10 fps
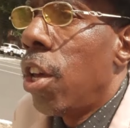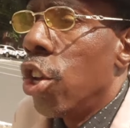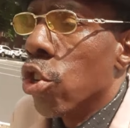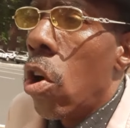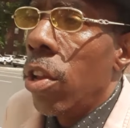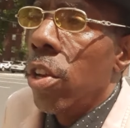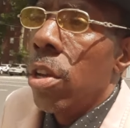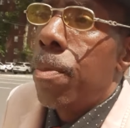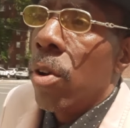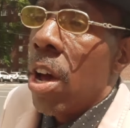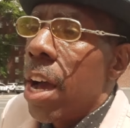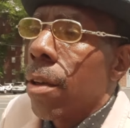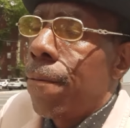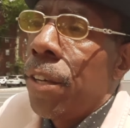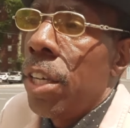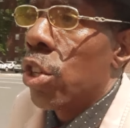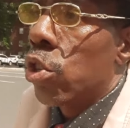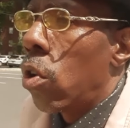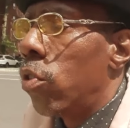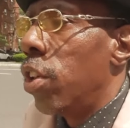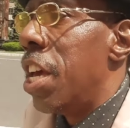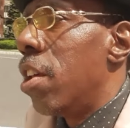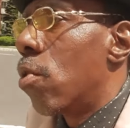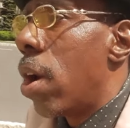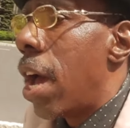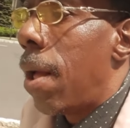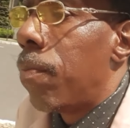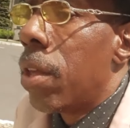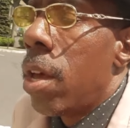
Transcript: It's all in the pornography, it's all on the Instagram.